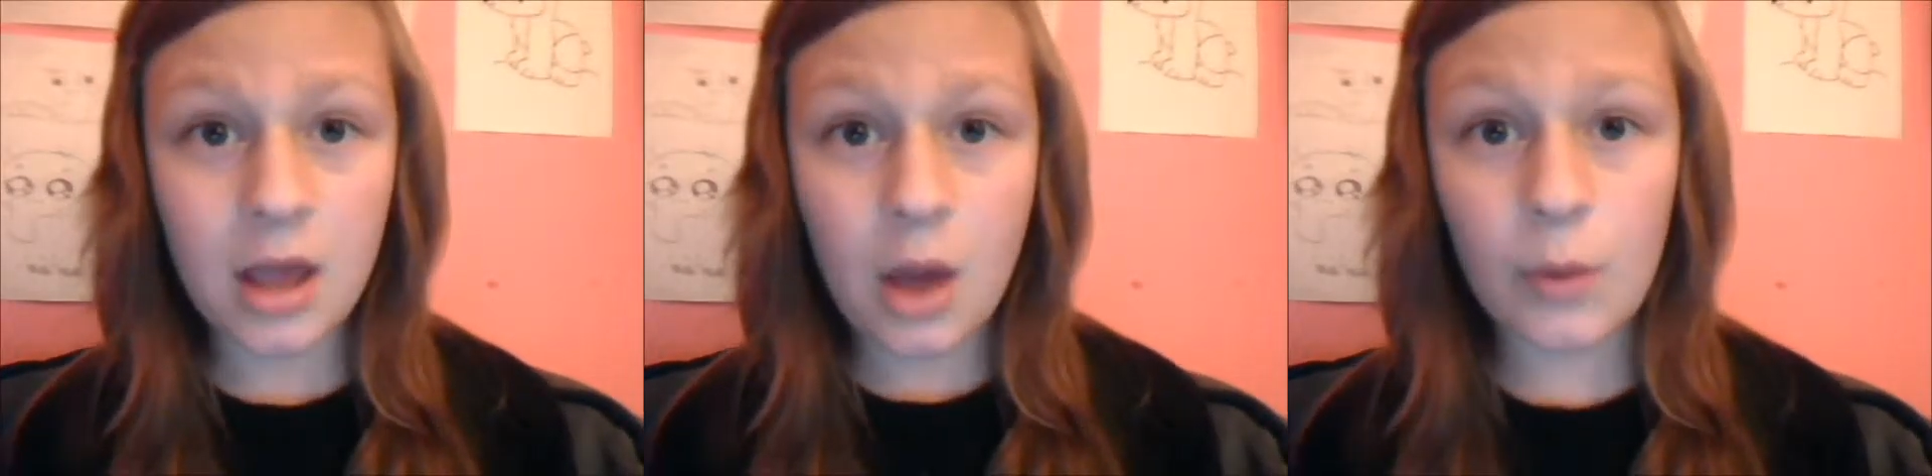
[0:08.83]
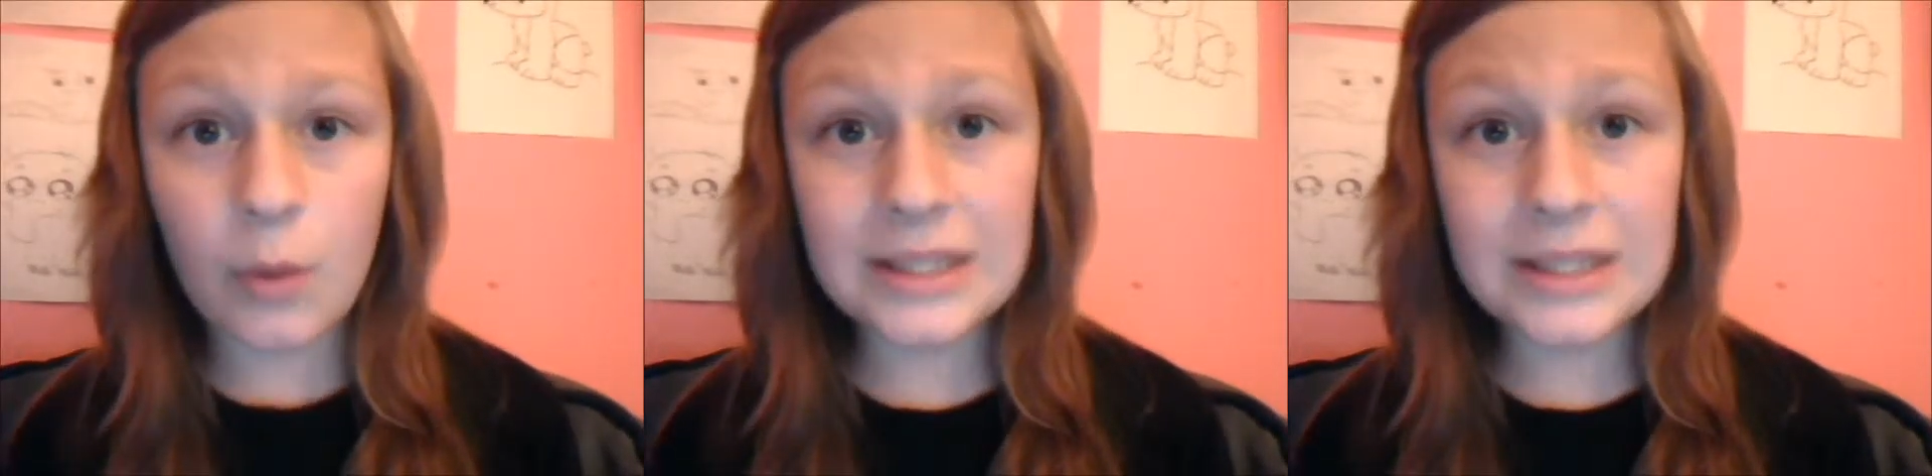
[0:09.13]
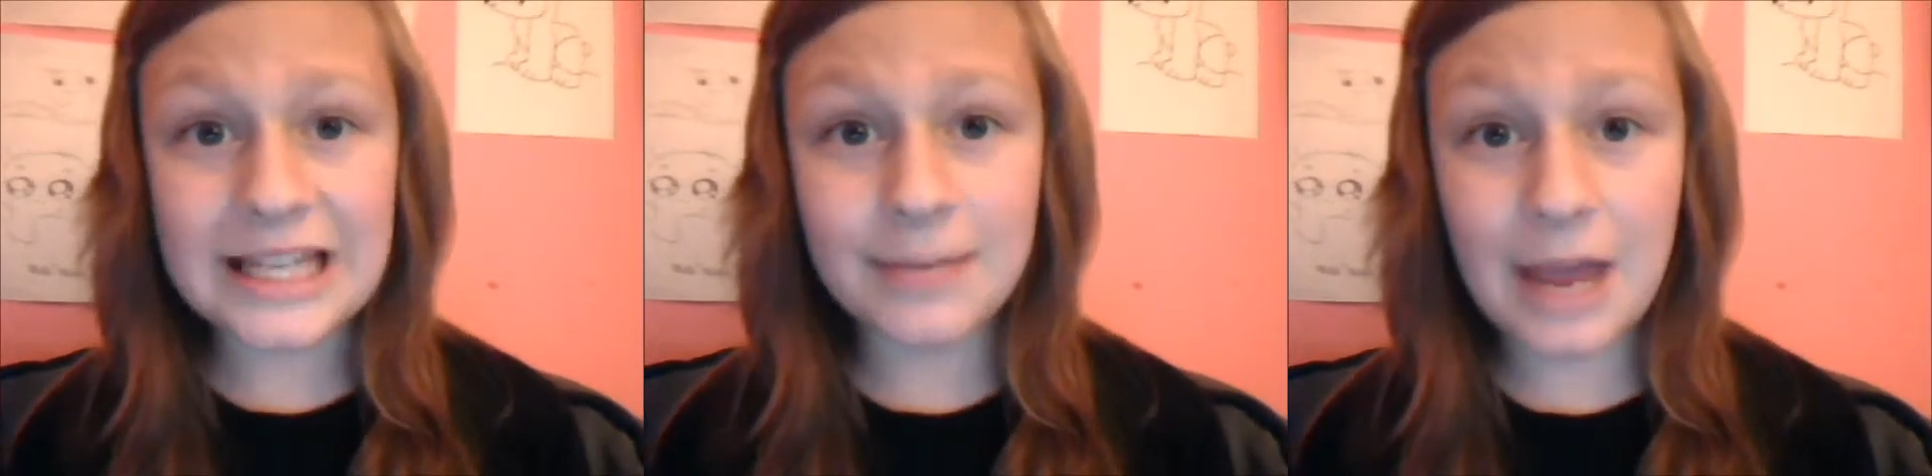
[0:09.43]
what's
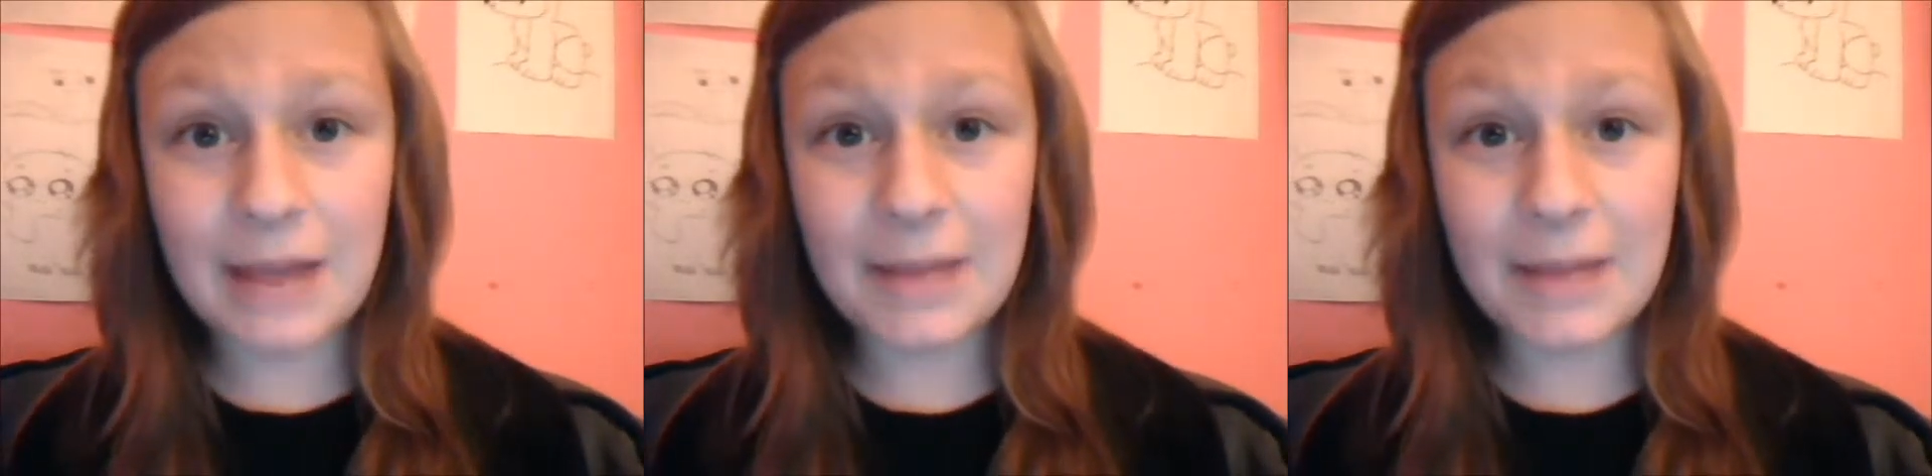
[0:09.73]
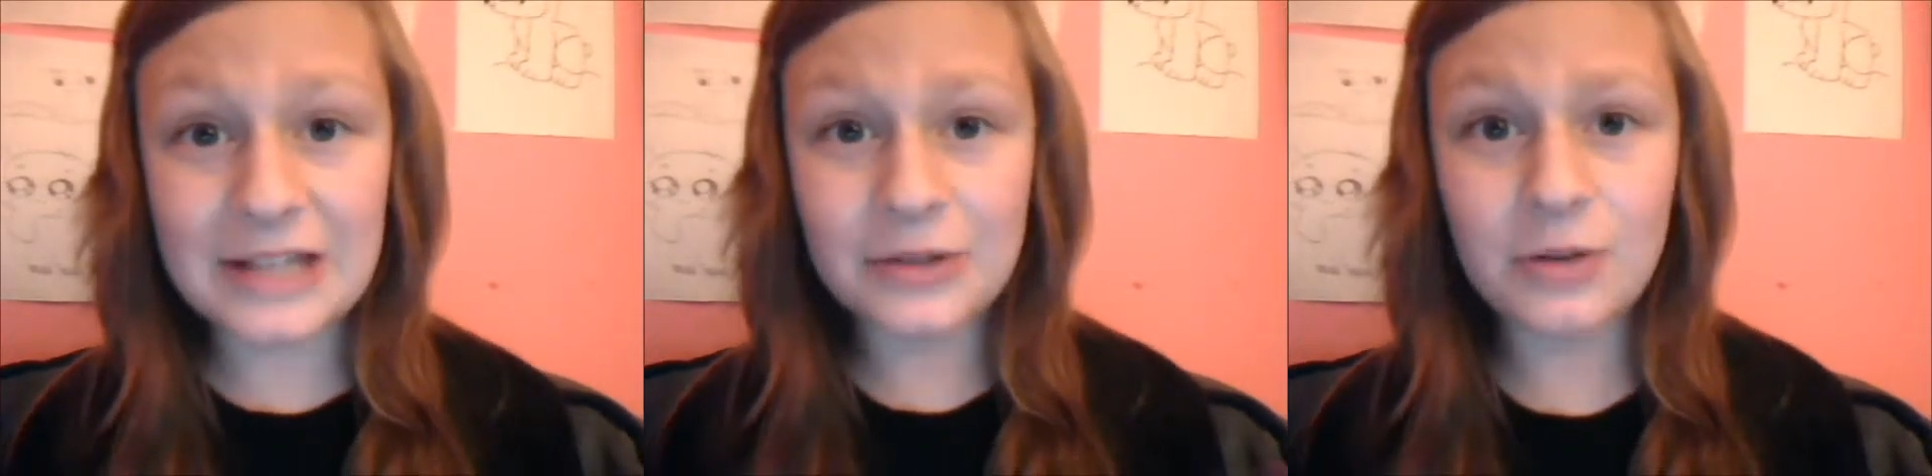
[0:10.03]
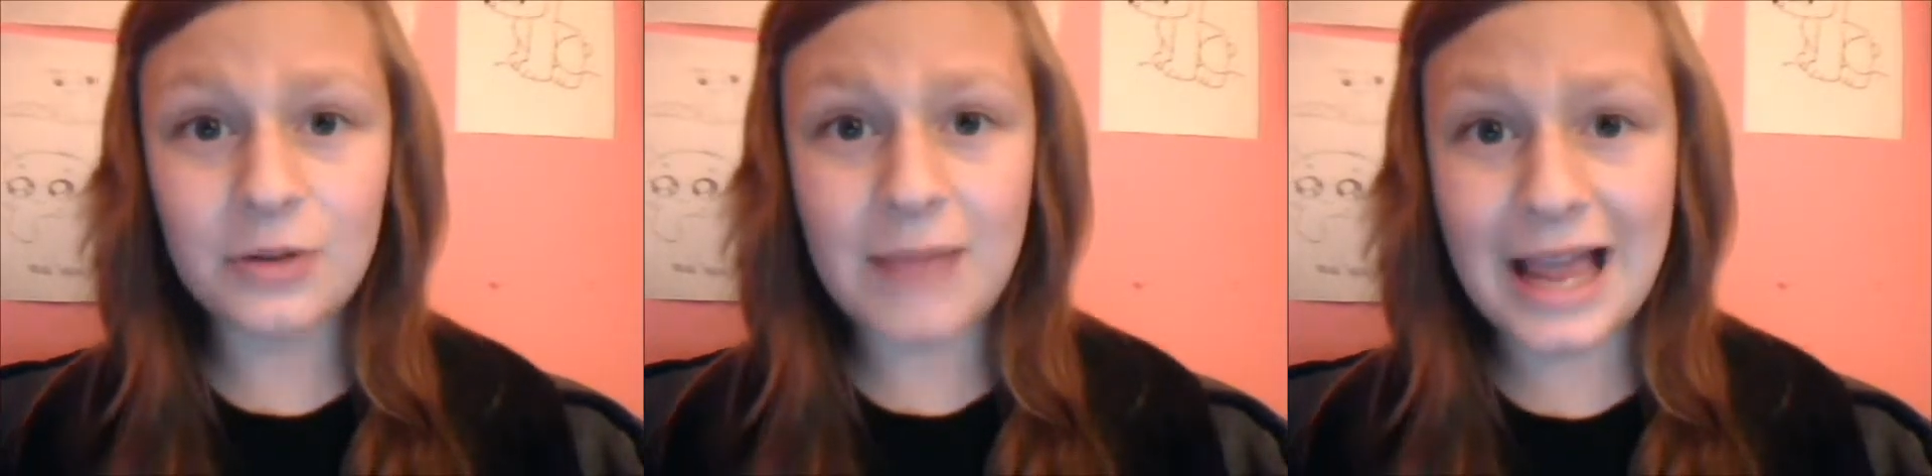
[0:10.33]
in my pencil
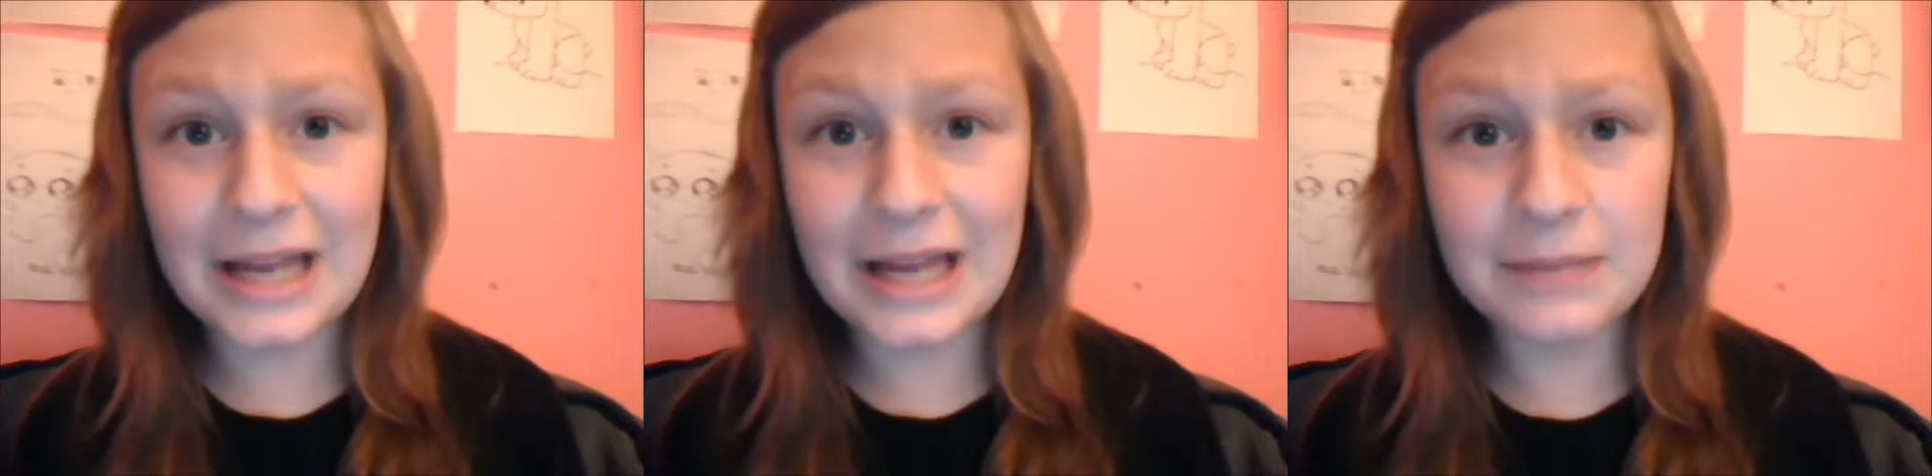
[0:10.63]
bag